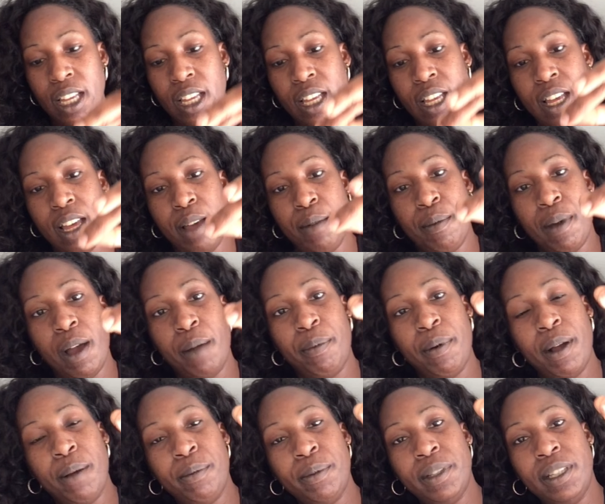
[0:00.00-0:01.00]
I'll
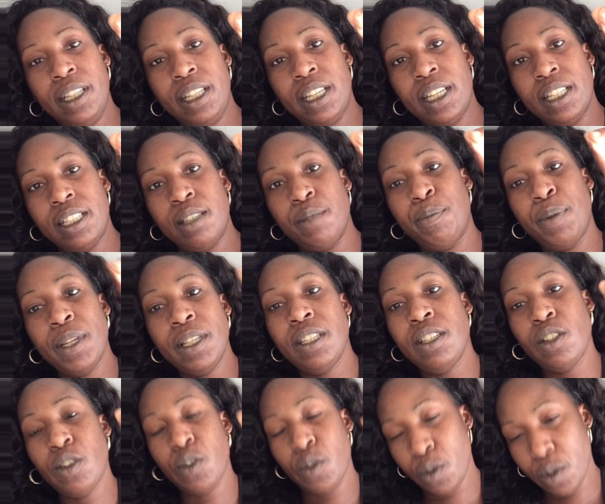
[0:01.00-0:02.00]
probably get,
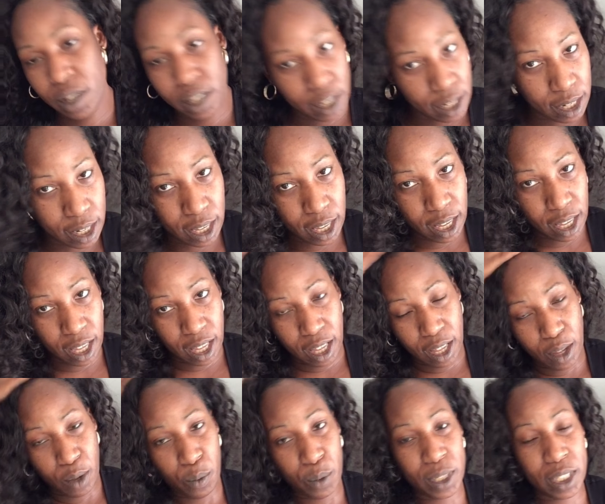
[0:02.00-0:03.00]
depending on
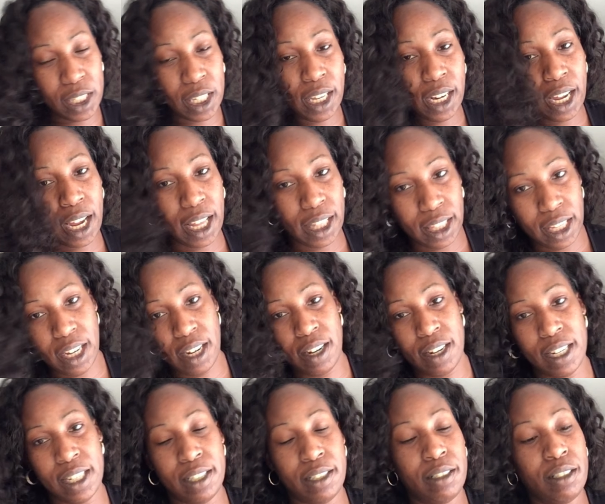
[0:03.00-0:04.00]
what state I got the hair
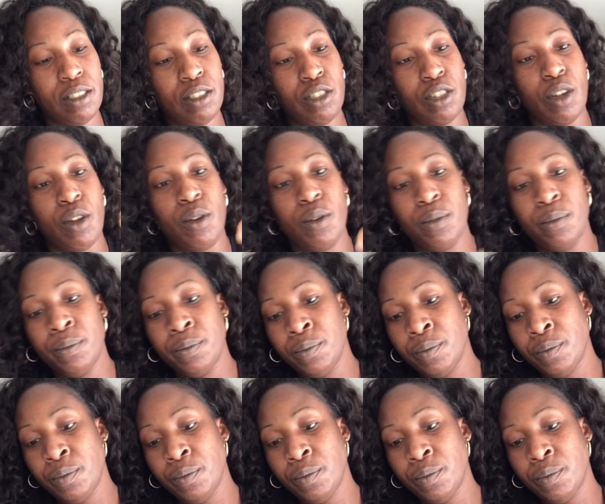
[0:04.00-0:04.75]
in. So